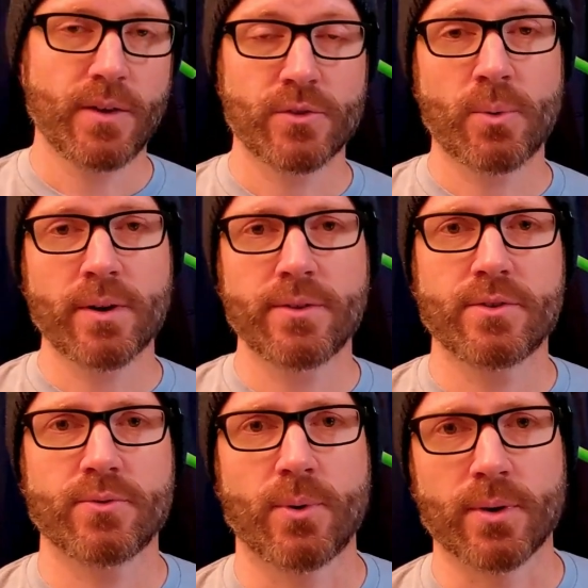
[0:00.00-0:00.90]
So what are
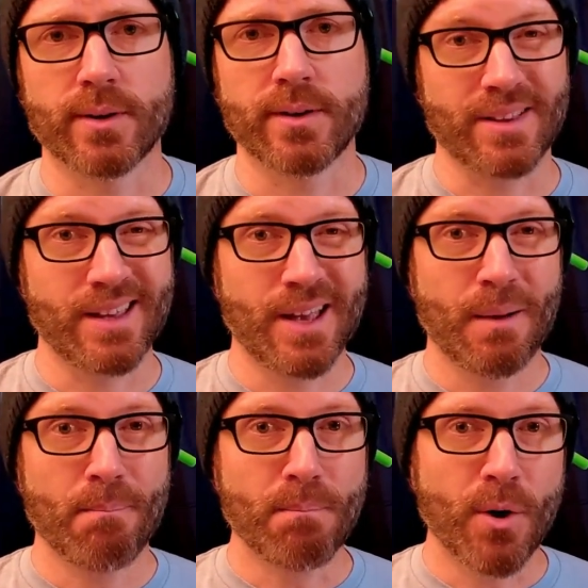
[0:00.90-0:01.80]
these for? Well,
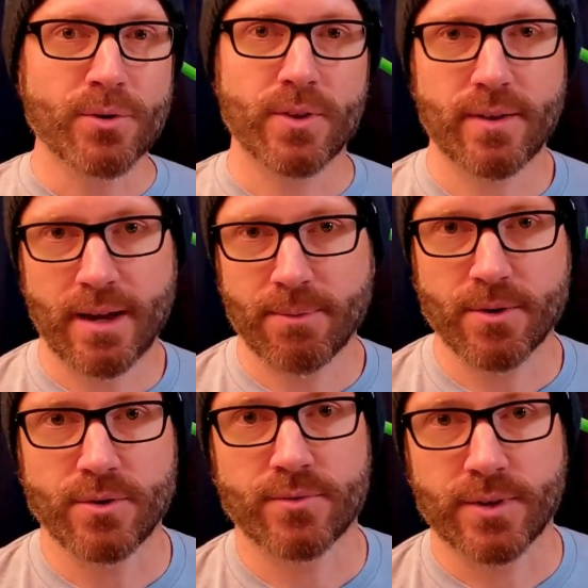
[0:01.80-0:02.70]
most of the time
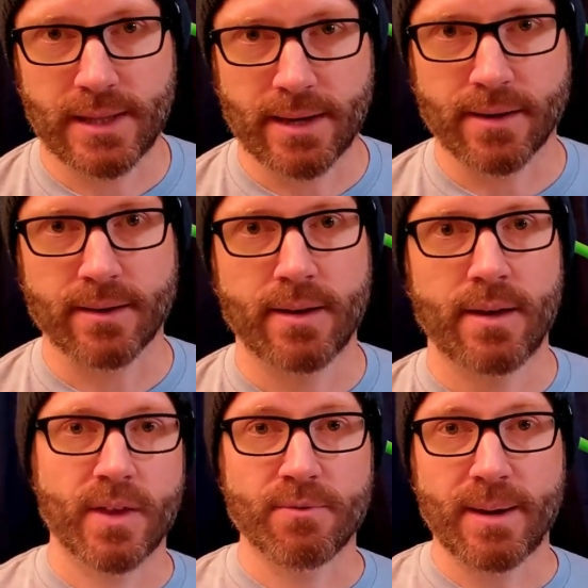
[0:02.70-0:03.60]
they're used for lighting.
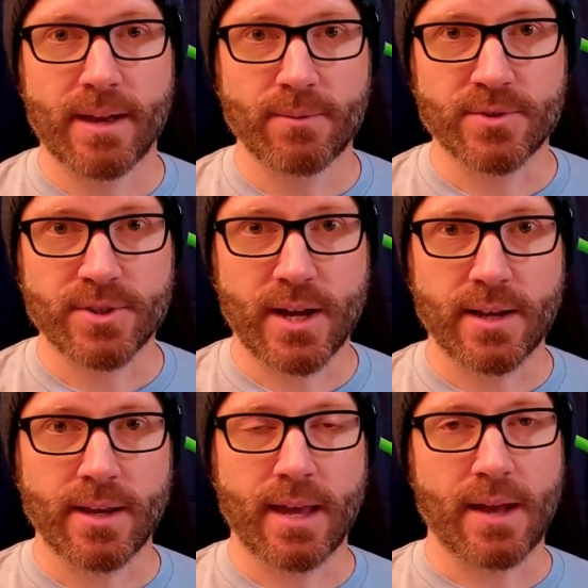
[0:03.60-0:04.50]
If my head was
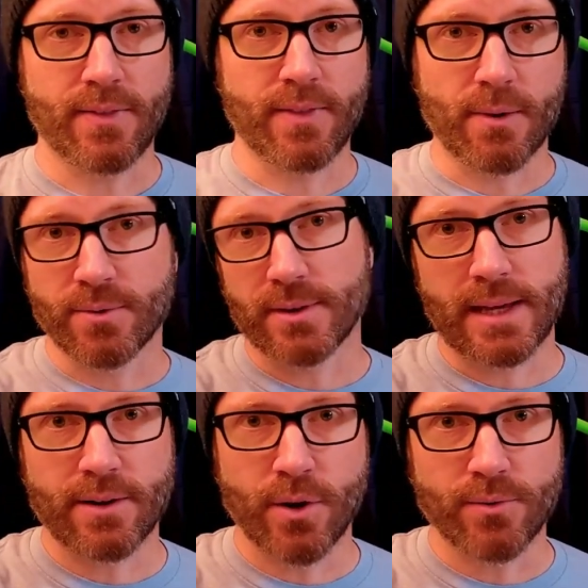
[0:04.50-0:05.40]
shiny and there was a
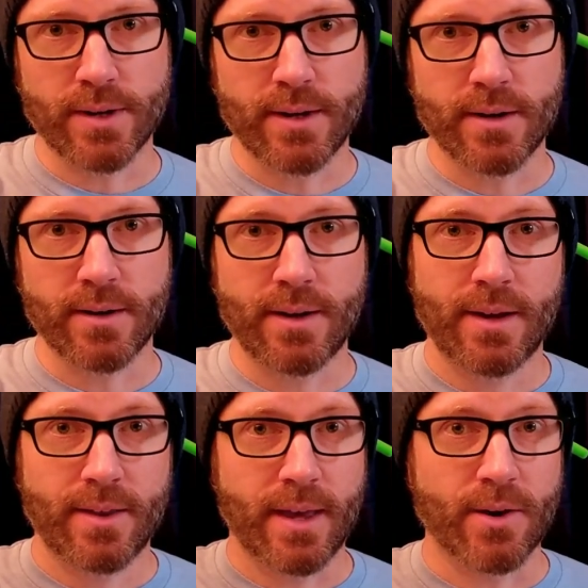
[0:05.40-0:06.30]
light over here,
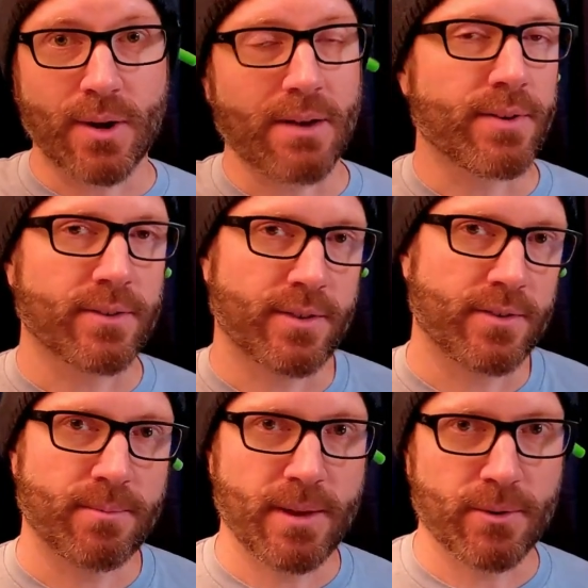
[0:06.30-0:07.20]
a graphic
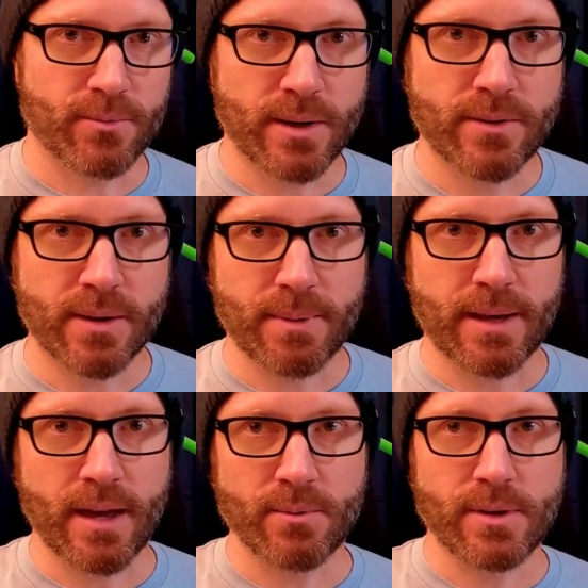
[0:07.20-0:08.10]
system that was rendering
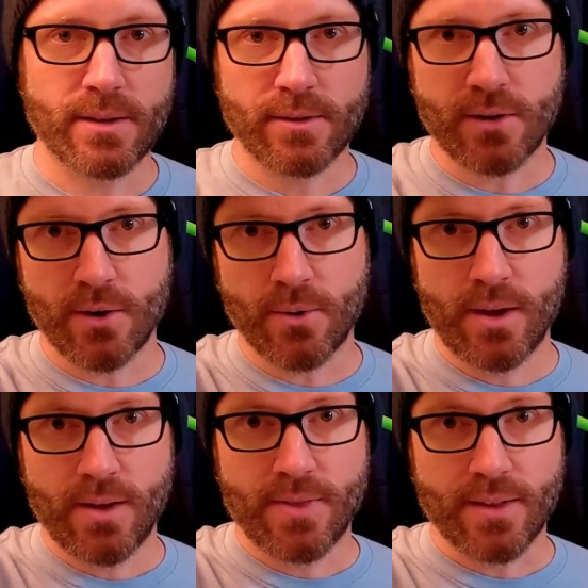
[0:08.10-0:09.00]
my head would need to
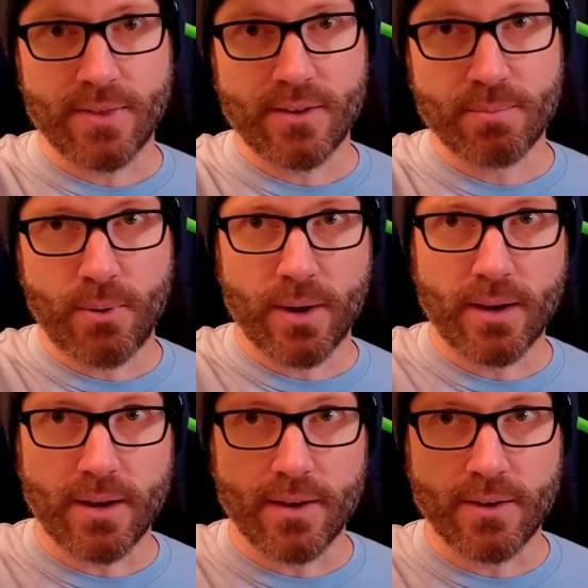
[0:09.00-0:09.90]
know that this
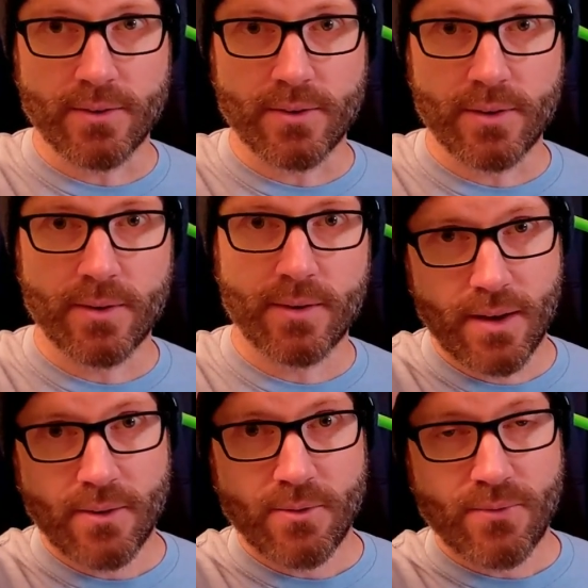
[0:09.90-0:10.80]
point is
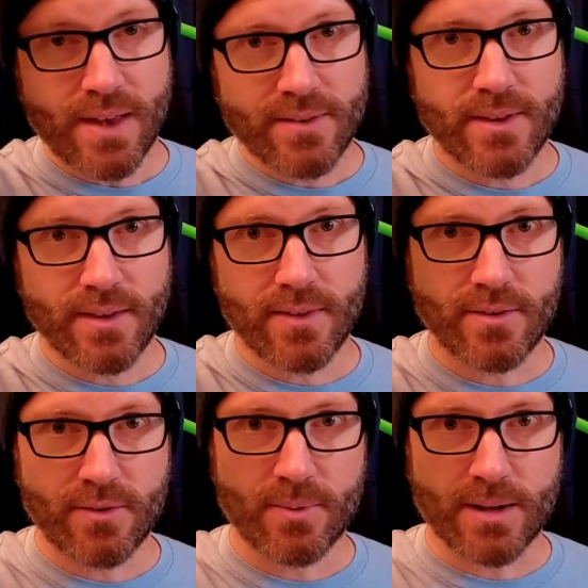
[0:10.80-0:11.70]
facing
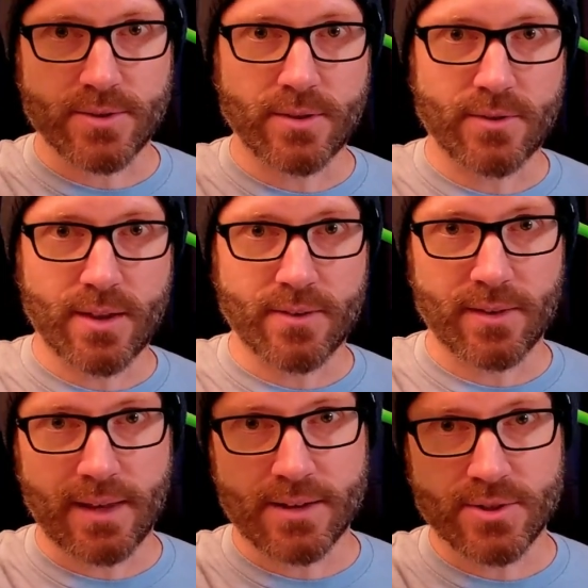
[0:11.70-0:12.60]
this direction so that as
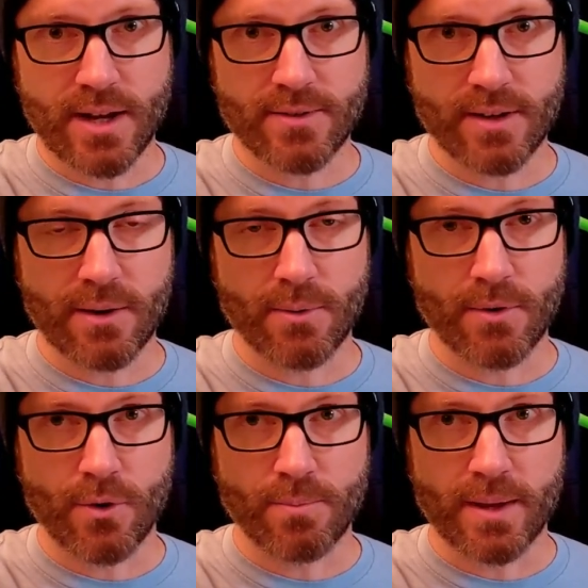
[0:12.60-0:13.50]
the light shines on it, it
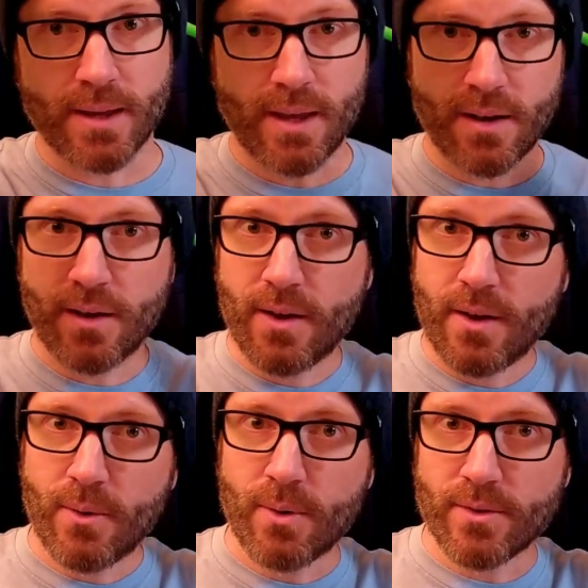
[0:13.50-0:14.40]
would know it's being hit
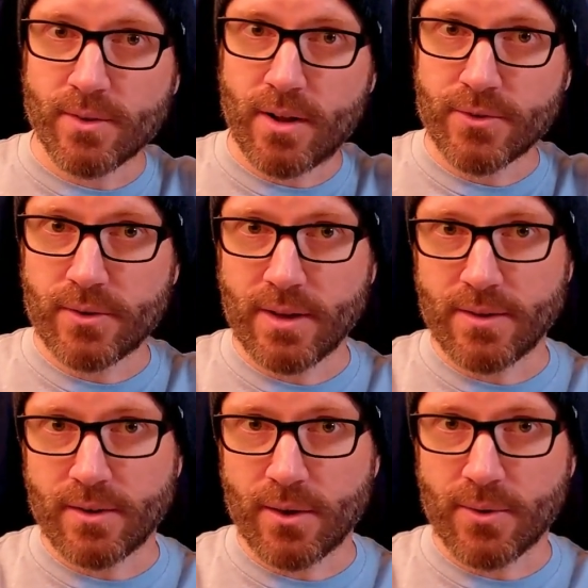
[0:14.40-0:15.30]
whereas it also
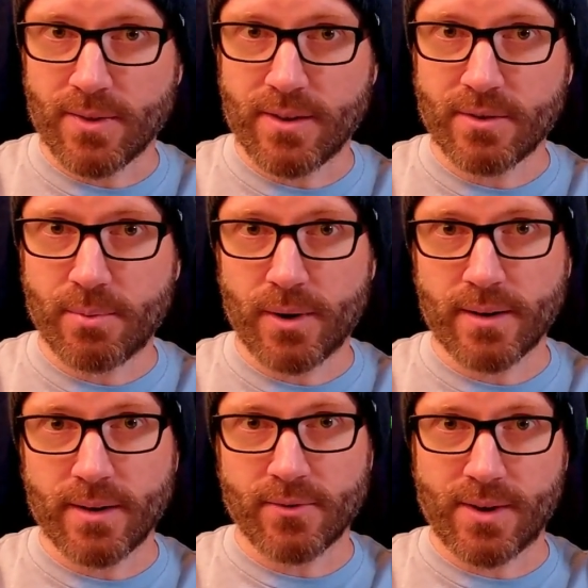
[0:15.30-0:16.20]
needs to know that this
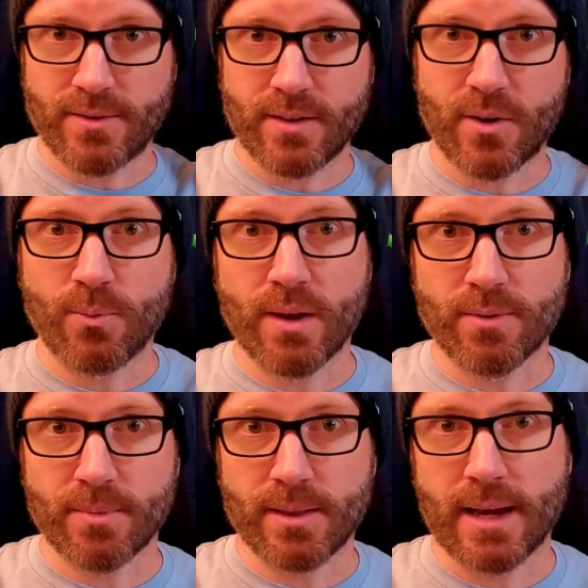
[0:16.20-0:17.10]
point is facing away
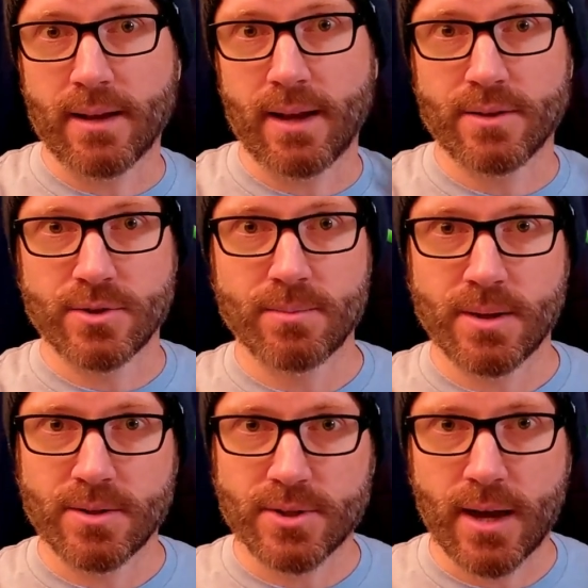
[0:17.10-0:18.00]
from the light and should
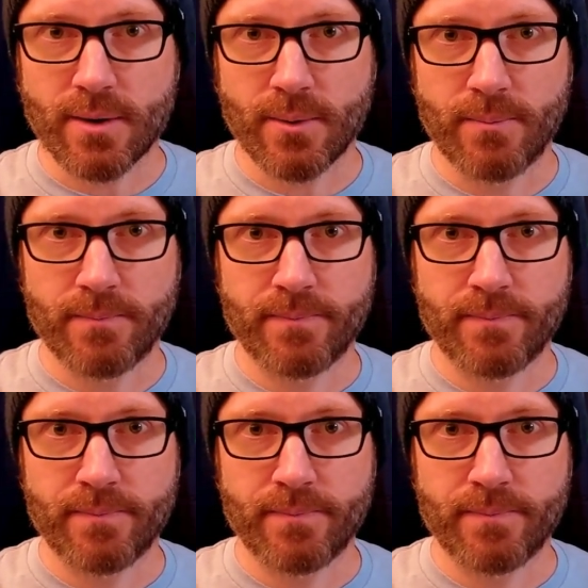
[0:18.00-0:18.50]
be in shadow.